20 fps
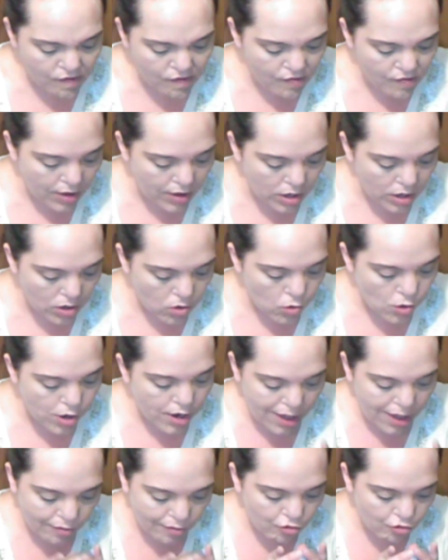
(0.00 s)
This is the
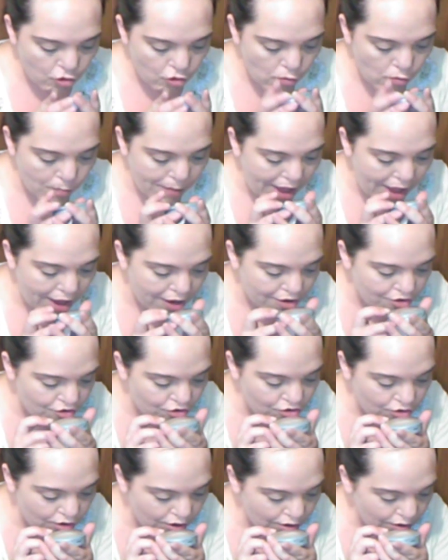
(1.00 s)
L'Oreal True
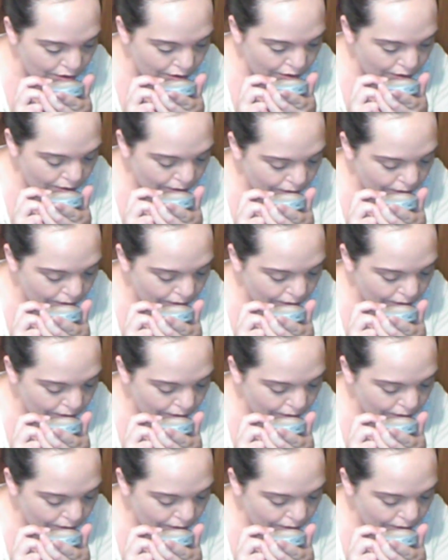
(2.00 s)
Match